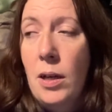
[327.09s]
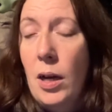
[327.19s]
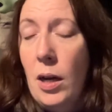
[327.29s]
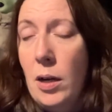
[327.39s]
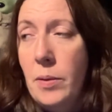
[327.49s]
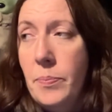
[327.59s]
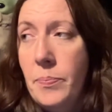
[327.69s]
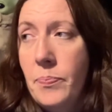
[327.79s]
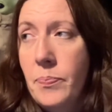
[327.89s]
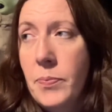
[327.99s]

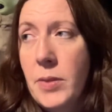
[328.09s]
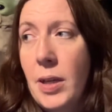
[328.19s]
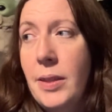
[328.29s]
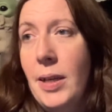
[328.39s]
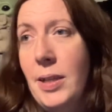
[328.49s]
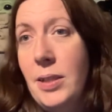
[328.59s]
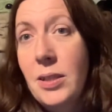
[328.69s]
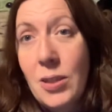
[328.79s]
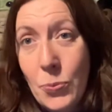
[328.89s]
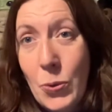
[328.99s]
and then
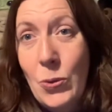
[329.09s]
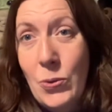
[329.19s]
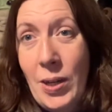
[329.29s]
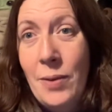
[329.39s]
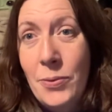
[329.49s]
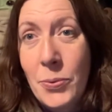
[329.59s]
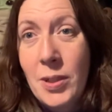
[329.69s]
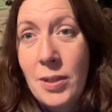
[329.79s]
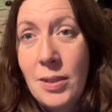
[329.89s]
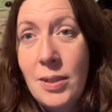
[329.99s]
into the ward
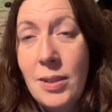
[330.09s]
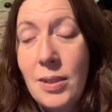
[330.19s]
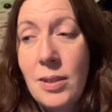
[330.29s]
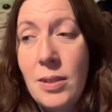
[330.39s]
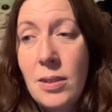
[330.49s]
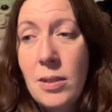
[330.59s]
afterwards.